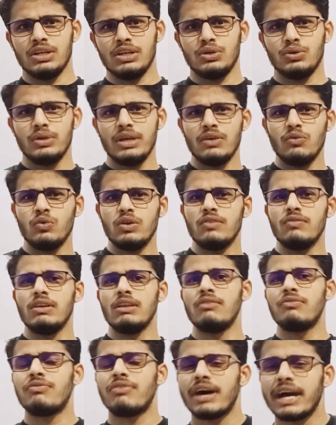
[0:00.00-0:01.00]
Today we
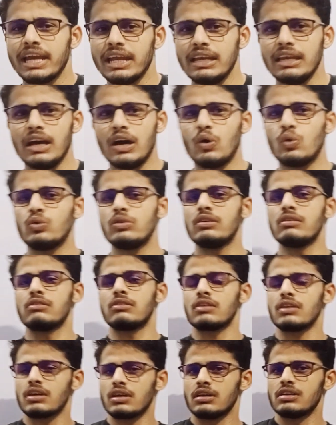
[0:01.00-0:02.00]
will find out the
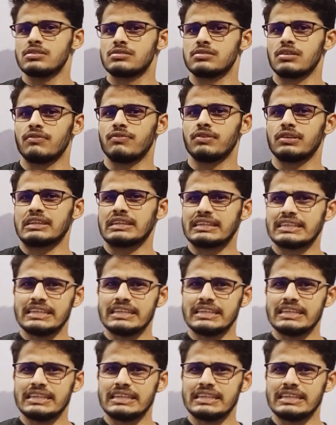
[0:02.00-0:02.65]
thickness of a